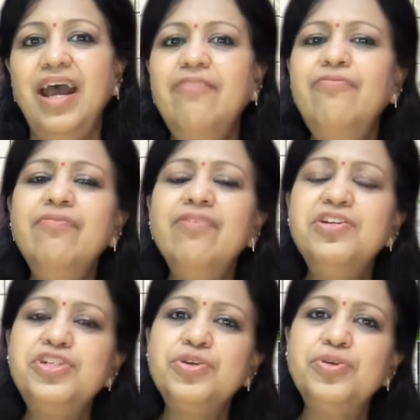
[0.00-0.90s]
Everyone
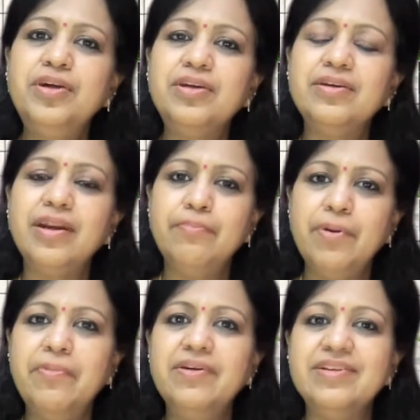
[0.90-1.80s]
should
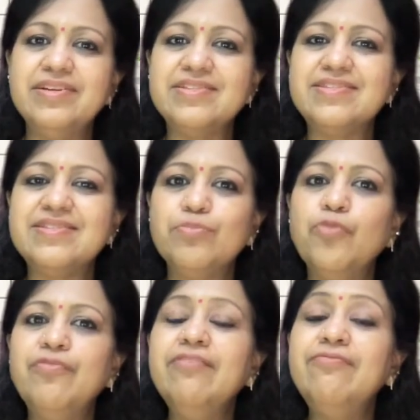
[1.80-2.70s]
remember this,
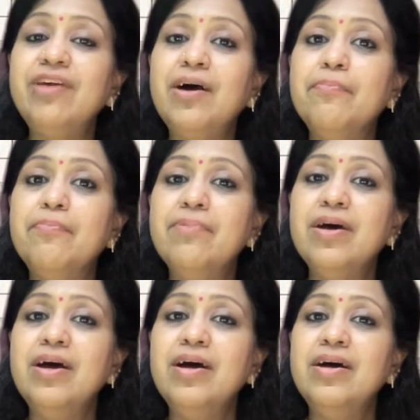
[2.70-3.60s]
moving from
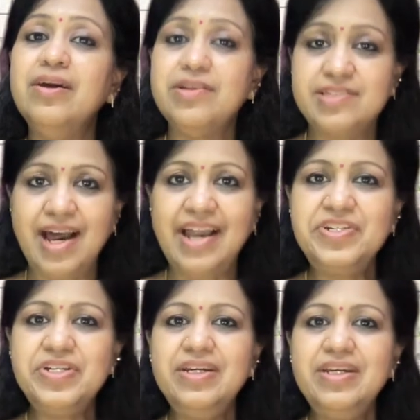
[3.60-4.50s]

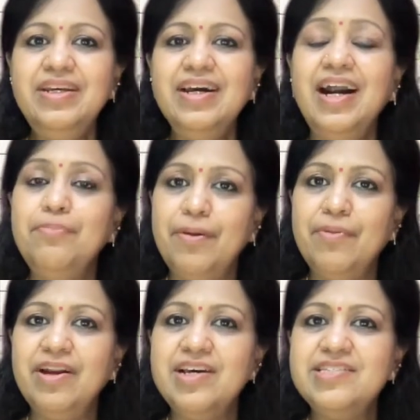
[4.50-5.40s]
reciting and
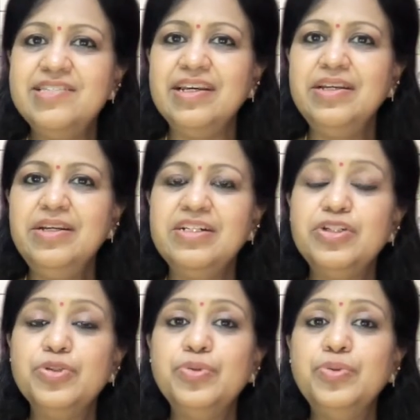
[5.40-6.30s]
memorizing
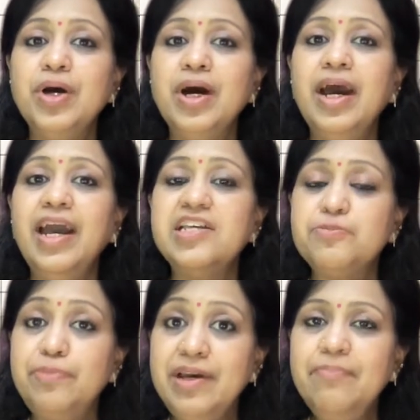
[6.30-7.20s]
to
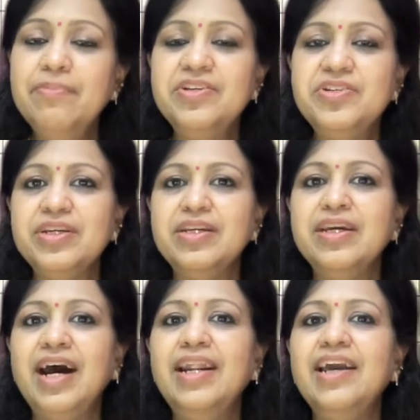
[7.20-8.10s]
experimenting
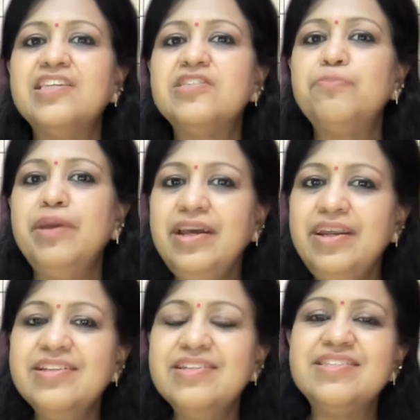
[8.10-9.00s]
and
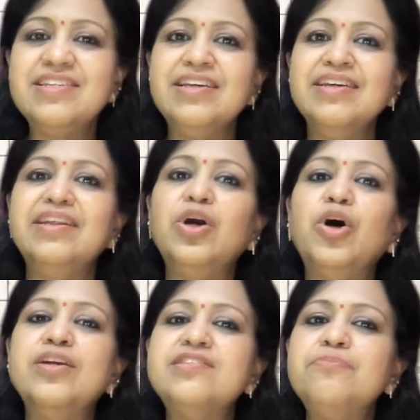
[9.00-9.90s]
experiencing the
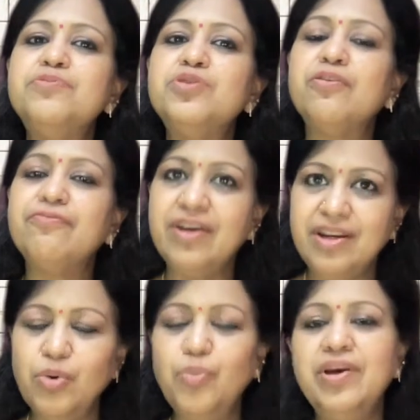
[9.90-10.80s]
concept of
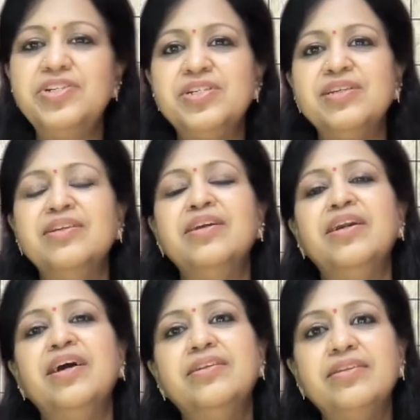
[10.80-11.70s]
innovation
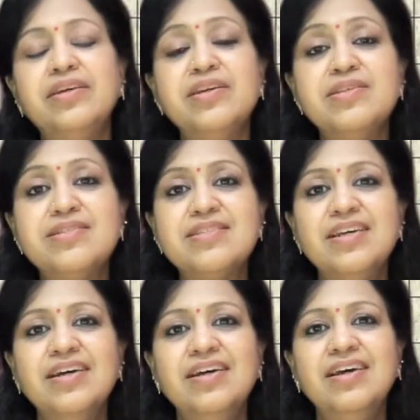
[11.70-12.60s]
and other things
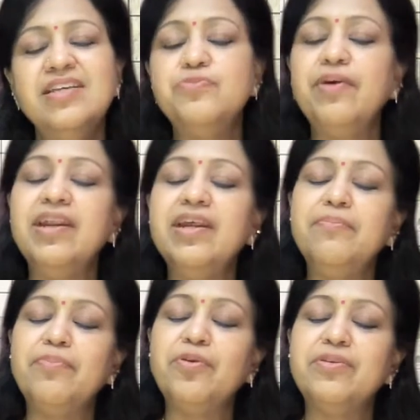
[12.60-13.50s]
is very
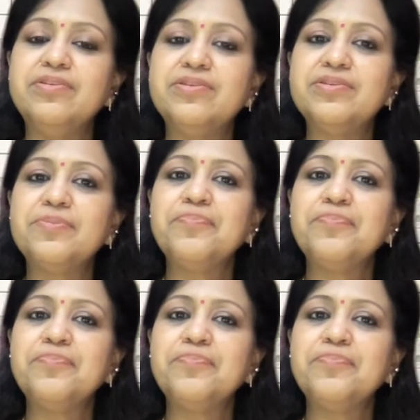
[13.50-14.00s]
important.